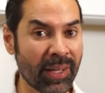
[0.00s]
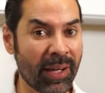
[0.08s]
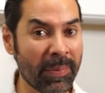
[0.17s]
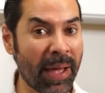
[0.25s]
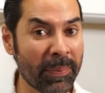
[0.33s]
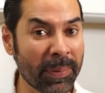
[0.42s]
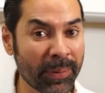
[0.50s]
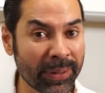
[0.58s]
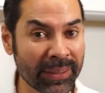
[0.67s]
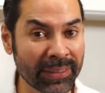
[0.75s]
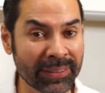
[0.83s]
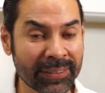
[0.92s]
I'm happy
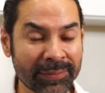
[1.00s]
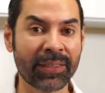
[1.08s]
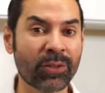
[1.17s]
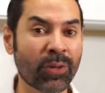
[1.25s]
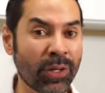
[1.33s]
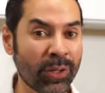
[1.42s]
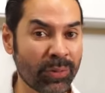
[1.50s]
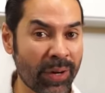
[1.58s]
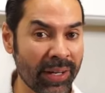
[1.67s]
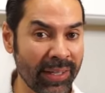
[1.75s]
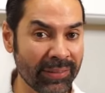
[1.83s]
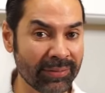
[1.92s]
with this. So are you
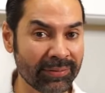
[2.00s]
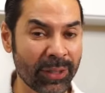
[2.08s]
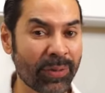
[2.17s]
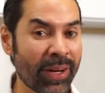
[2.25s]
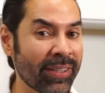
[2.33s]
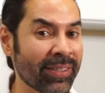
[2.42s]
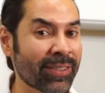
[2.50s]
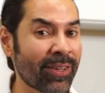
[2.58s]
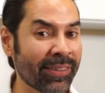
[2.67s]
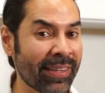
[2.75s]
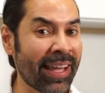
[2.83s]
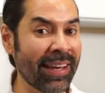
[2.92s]
ready? You ready to
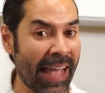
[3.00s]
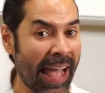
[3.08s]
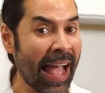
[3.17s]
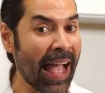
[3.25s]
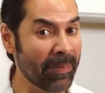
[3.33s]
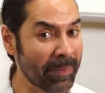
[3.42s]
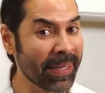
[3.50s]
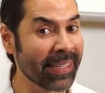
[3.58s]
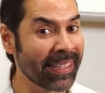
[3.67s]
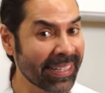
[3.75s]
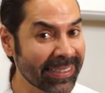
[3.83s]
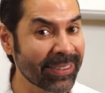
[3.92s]
start that
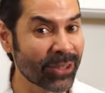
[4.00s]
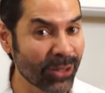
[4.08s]
happiness